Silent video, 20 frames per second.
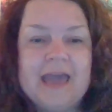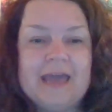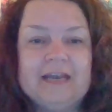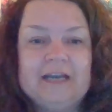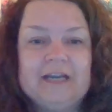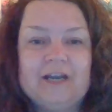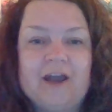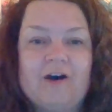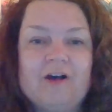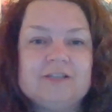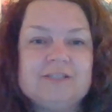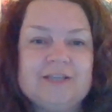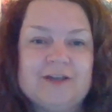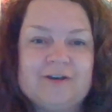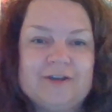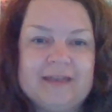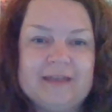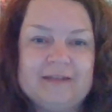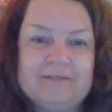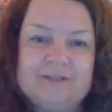And it
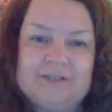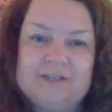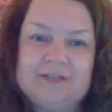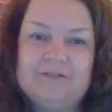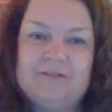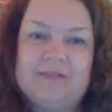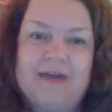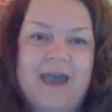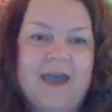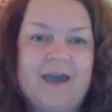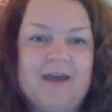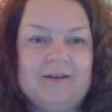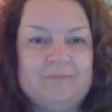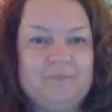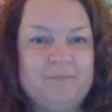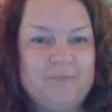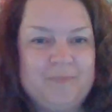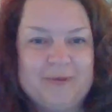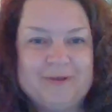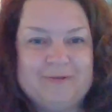also gives you that
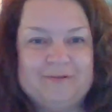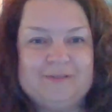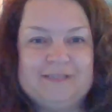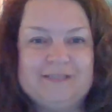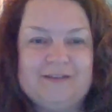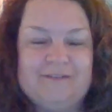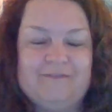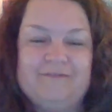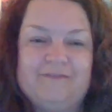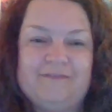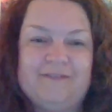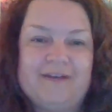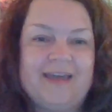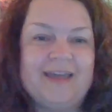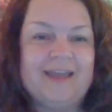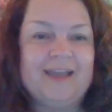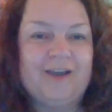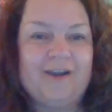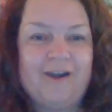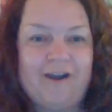boost of
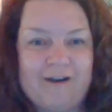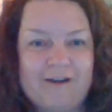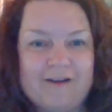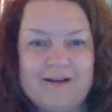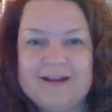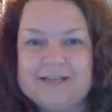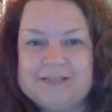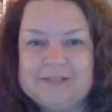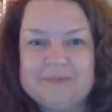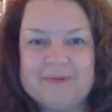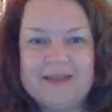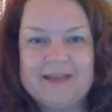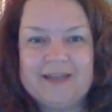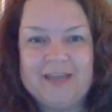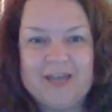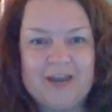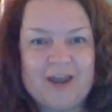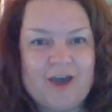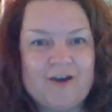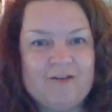encouragement,
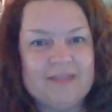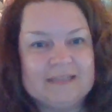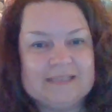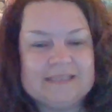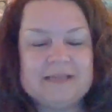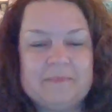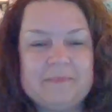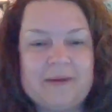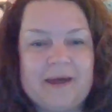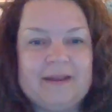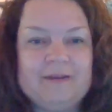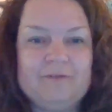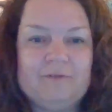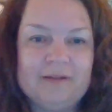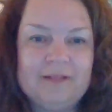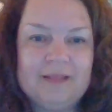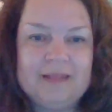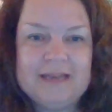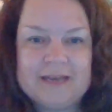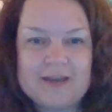that somebody
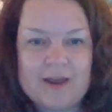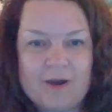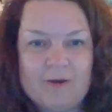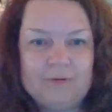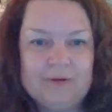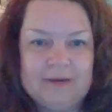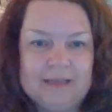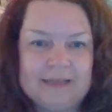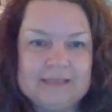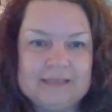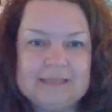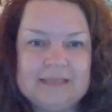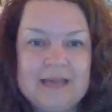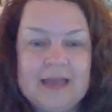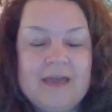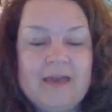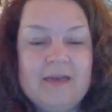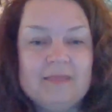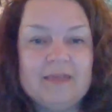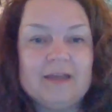really noticed
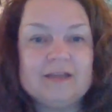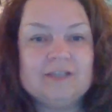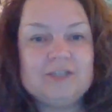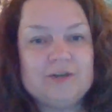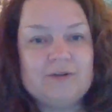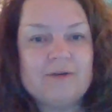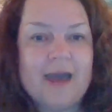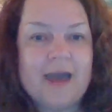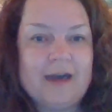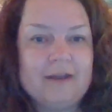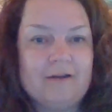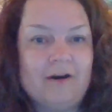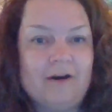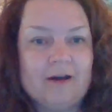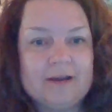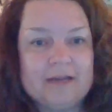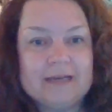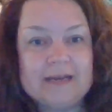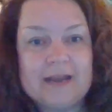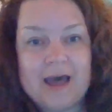that you had
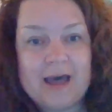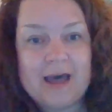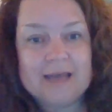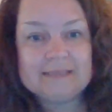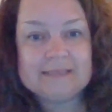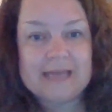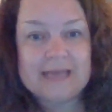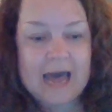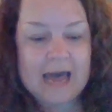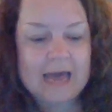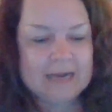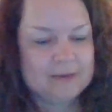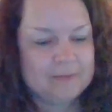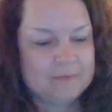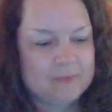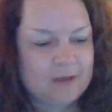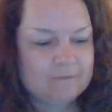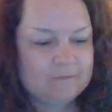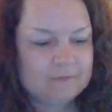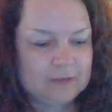on a nice
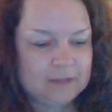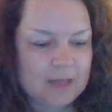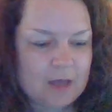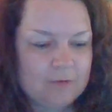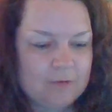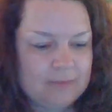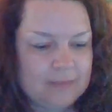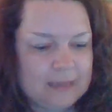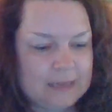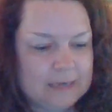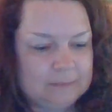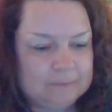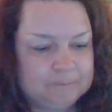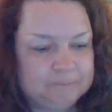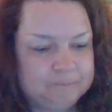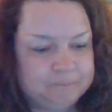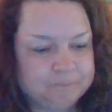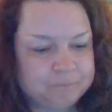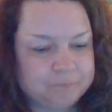item of clothing.